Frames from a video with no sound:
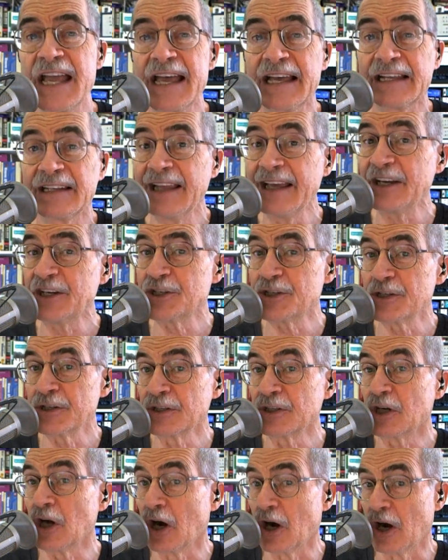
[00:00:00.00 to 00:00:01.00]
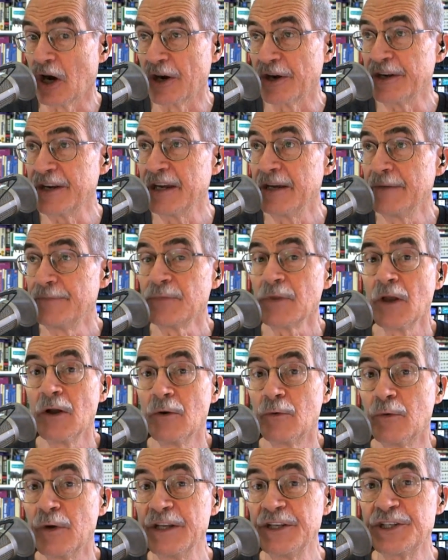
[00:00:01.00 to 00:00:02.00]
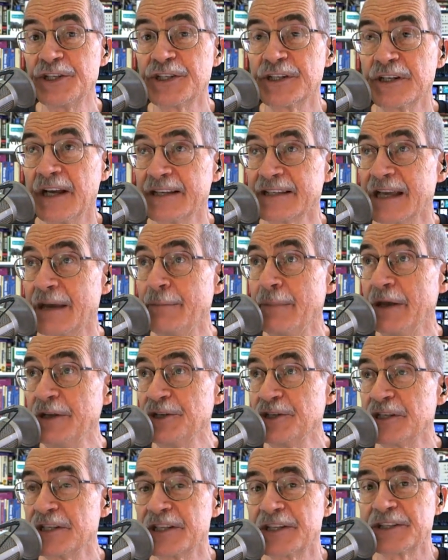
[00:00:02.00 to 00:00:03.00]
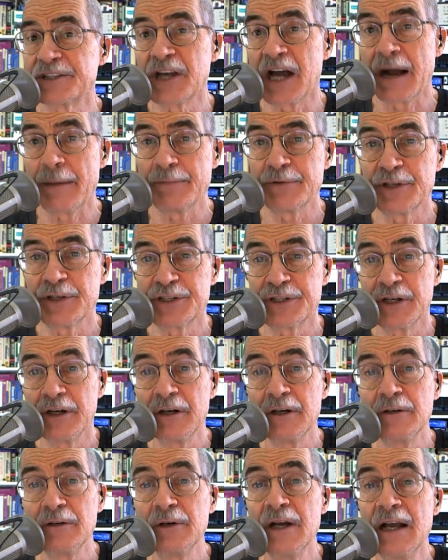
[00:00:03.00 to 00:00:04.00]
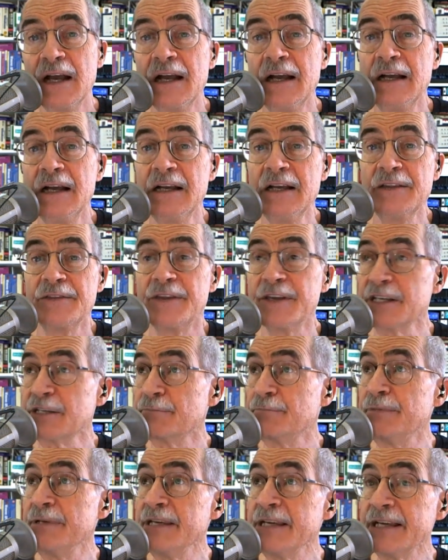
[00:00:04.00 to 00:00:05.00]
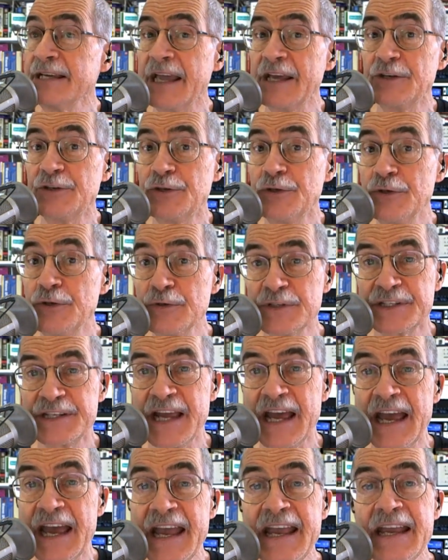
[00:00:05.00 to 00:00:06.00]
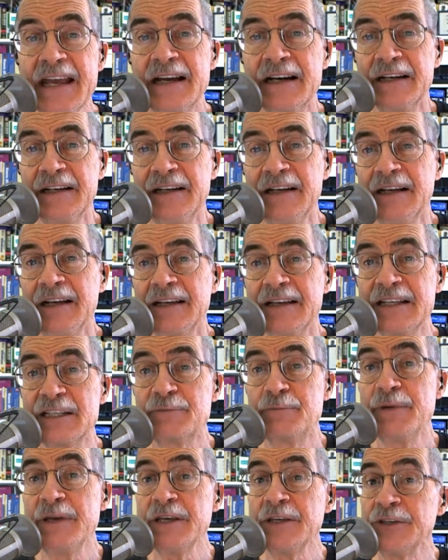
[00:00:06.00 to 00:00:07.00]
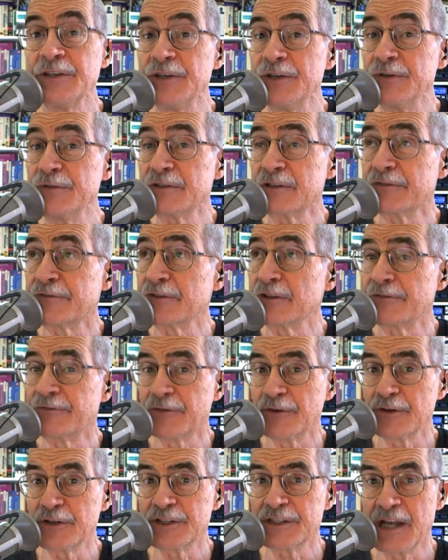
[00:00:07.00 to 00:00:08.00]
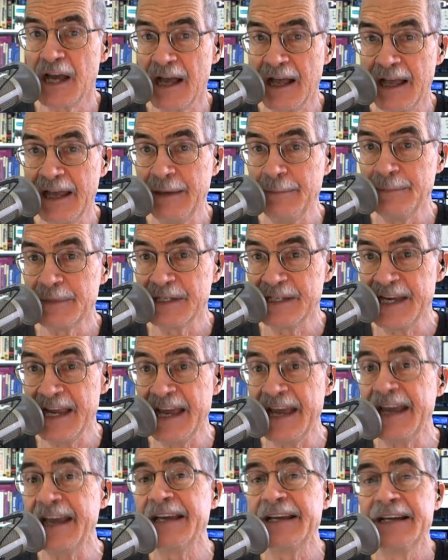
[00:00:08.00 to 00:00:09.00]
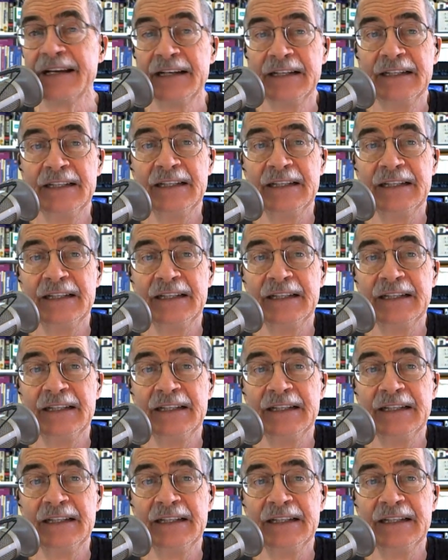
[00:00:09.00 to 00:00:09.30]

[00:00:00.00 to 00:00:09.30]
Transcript: ElectionGuard, which, as I mentioned at the top of the show, this being a Tuesday, is being used for the first time today.